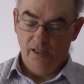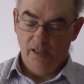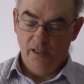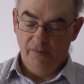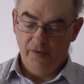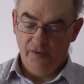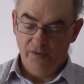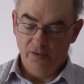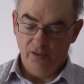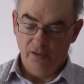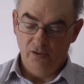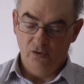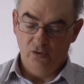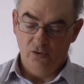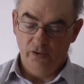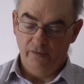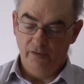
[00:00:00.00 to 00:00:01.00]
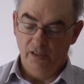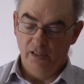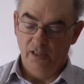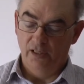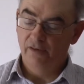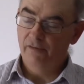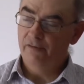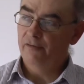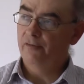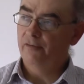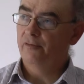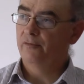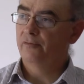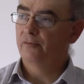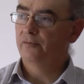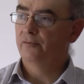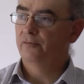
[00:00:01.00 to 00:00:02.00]
If he's the Lord of your life,
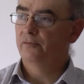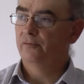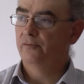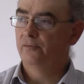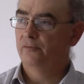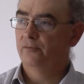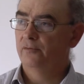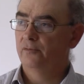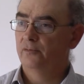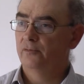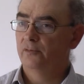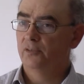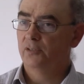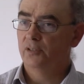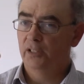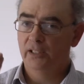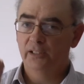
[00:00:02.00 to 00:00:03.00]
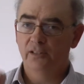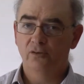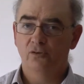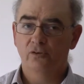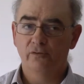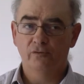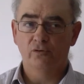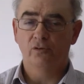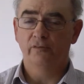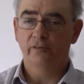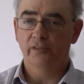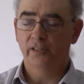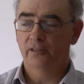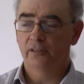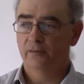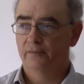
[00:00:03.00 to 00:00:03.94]
he's Lord of all of it.